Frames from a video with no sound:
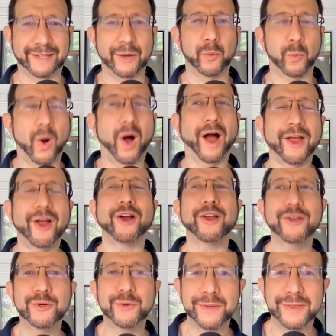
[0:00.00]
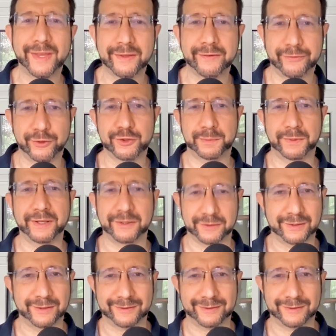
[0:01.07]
Yeah. Why are you doing that in the first place?